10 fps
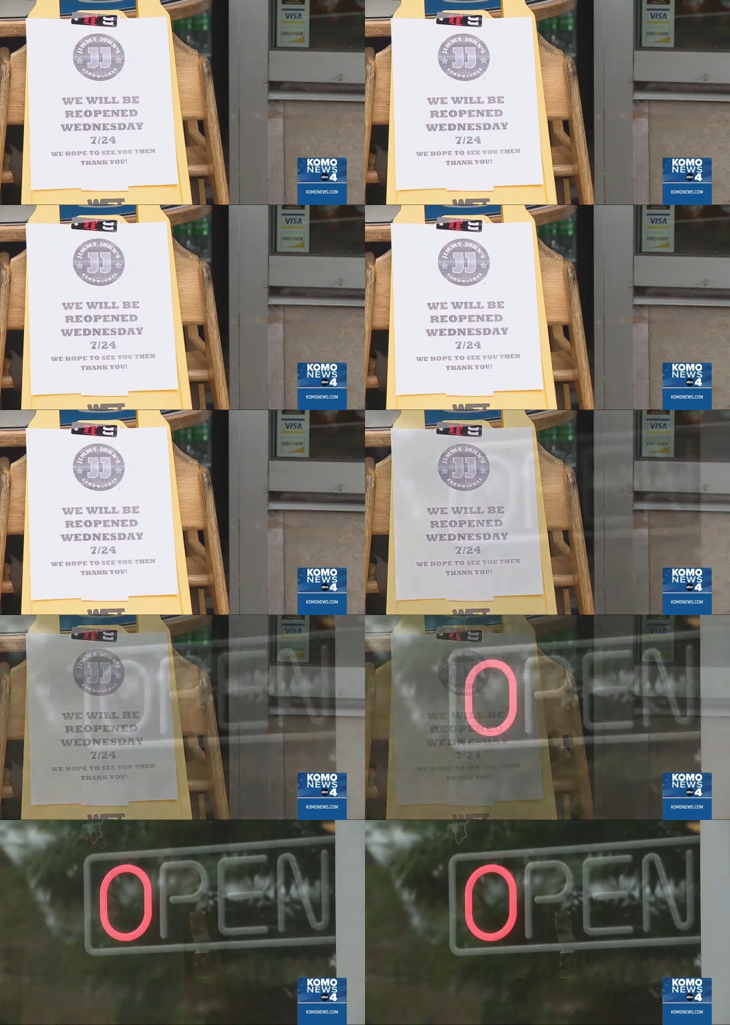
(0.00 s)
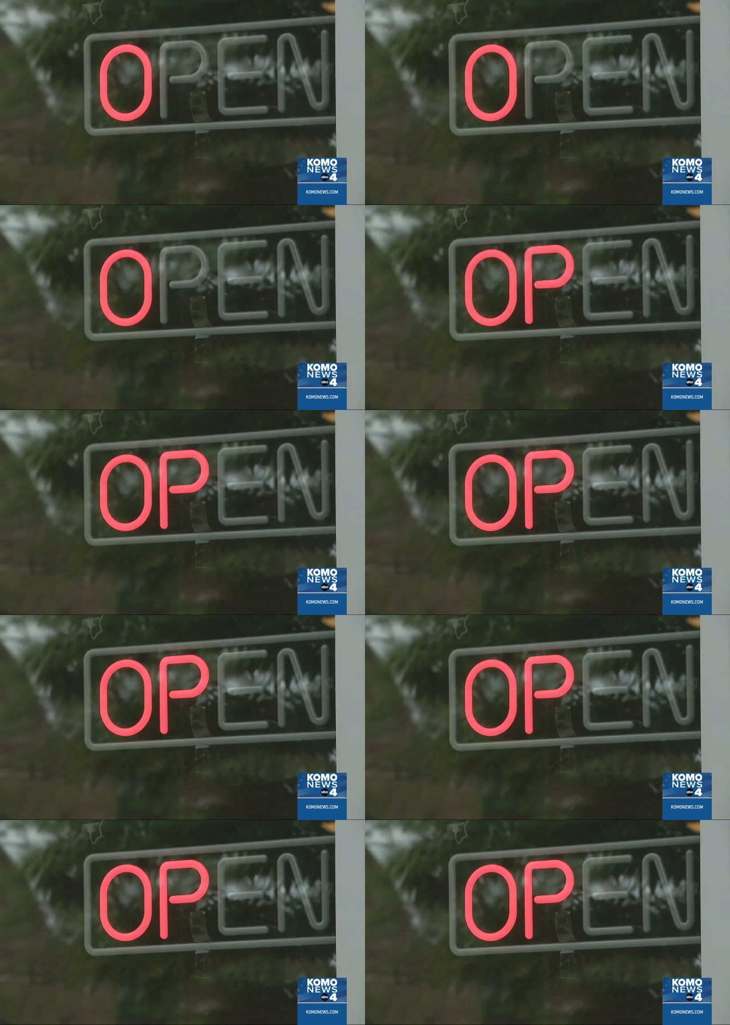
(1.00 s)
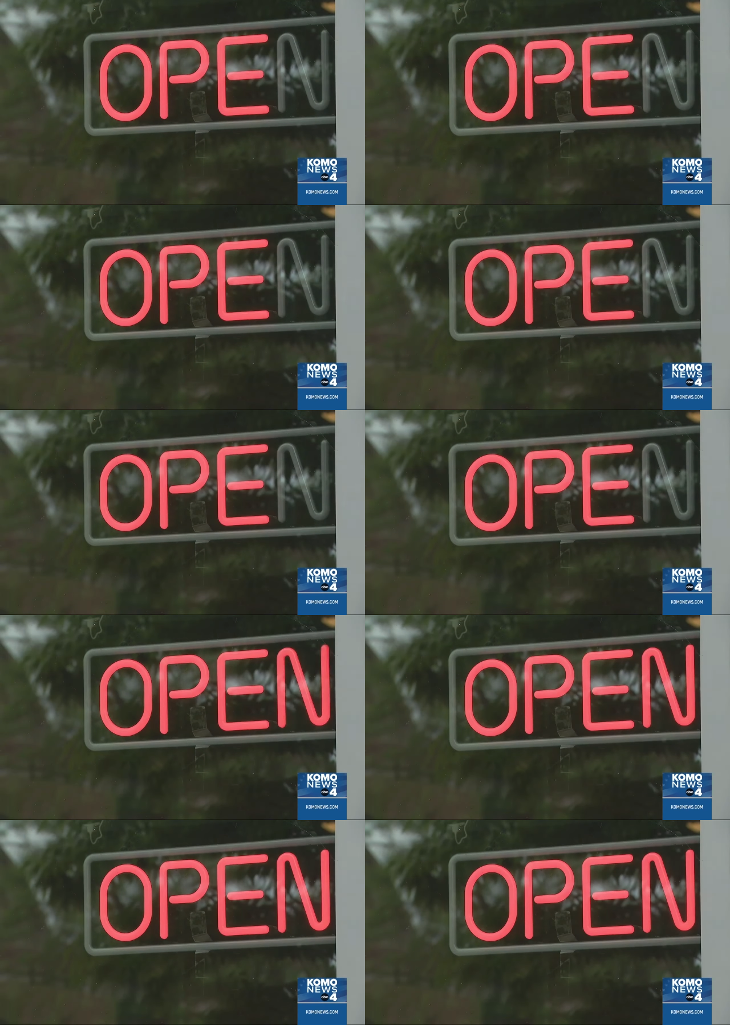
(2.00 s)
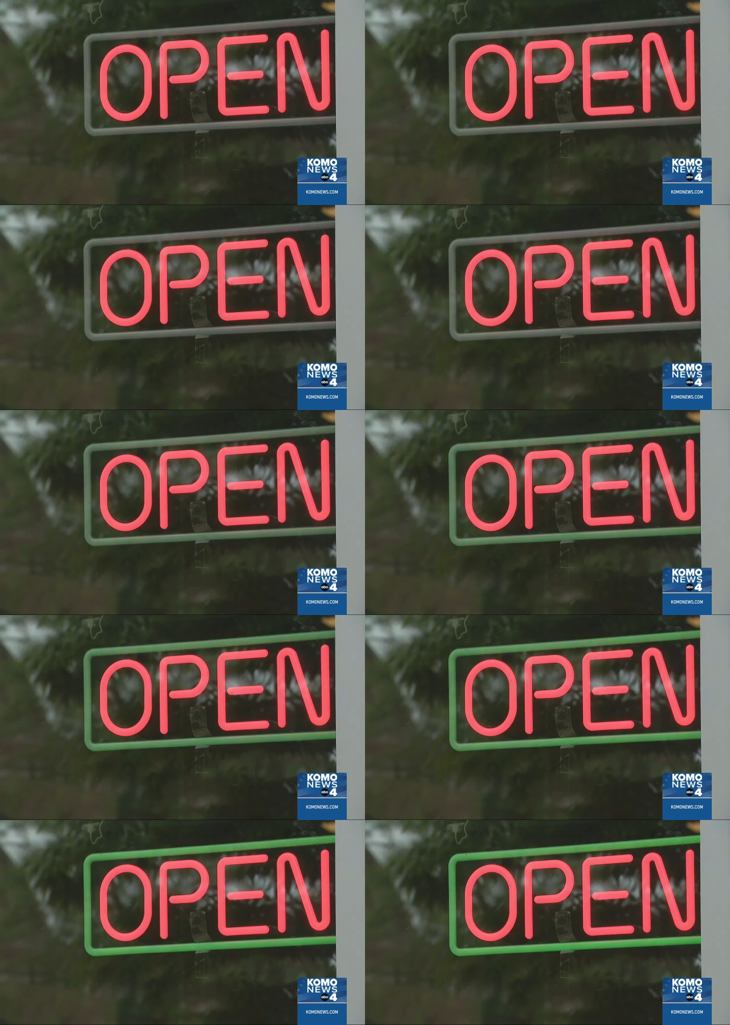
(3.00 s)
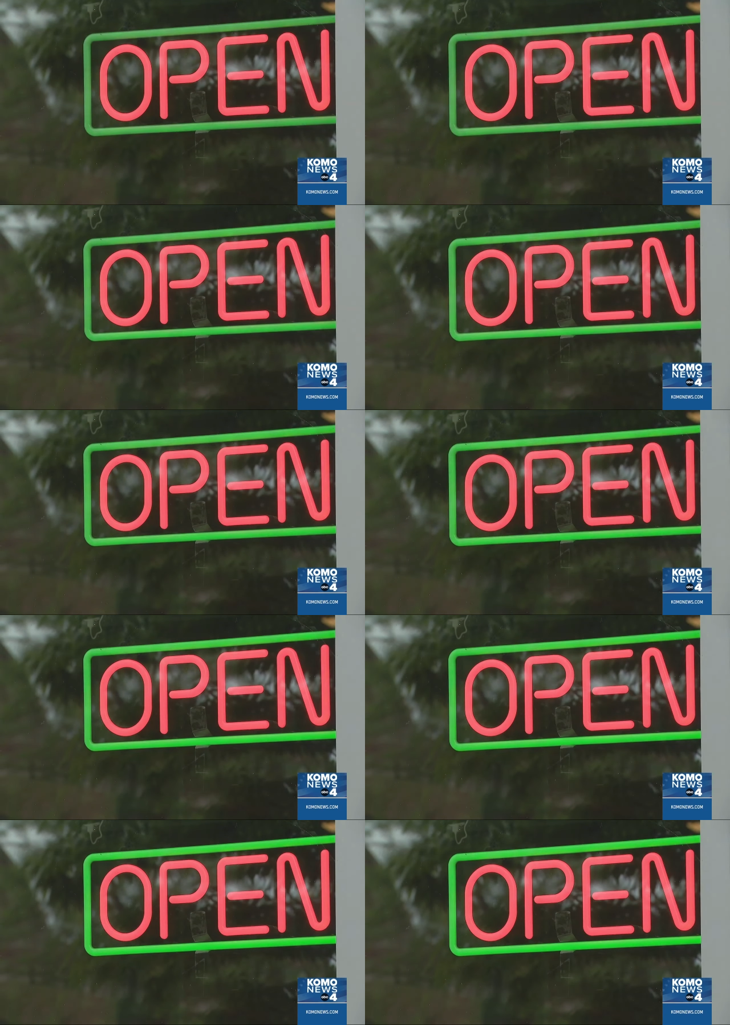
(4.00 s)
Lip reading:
(no speaker visible)